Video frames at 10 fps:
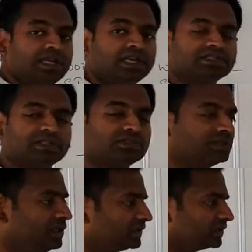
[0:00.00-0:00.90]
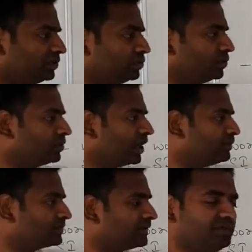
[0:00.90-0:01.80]
direction. So these are the two
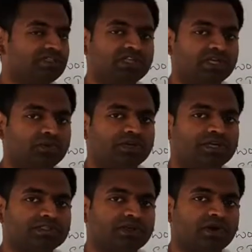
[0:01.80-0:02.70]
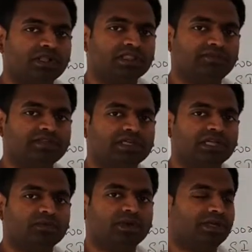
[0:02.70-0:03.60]
types of physical quantities. All the physical
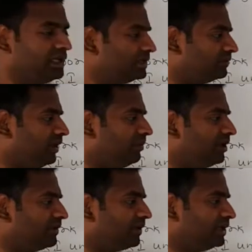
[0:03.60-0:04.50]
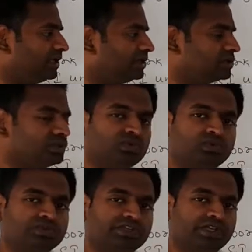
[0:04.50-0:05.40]
quantities will be divided into
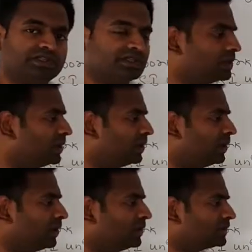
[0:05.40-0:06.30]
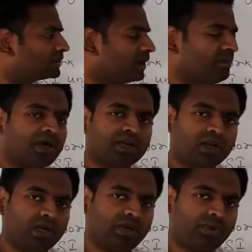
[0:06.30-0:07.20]
two sets. Some are
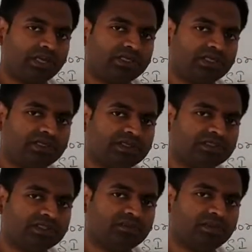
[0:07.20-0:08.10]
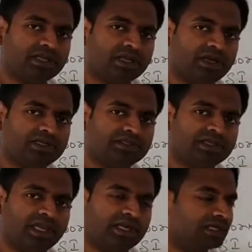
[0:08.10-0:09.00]
called vectors and some are called
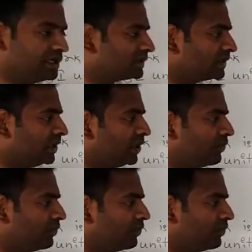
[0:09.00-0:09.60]
scalars.